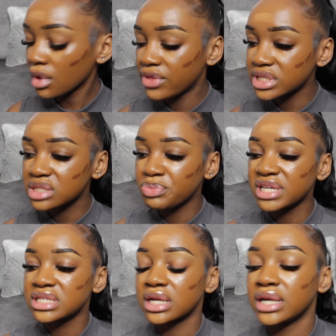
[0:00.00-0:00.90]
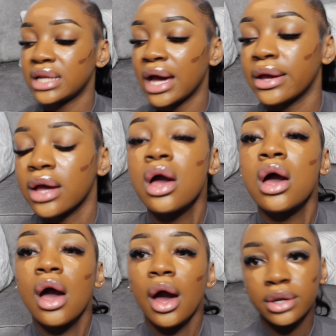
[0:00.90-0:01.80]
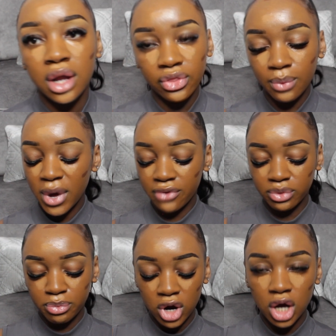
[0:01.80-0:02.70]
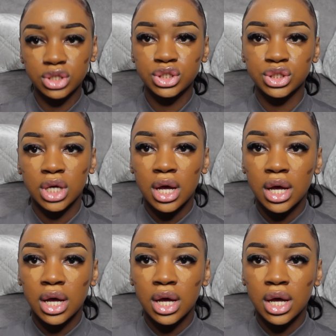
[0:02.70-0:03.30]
This is basically like another buffer brush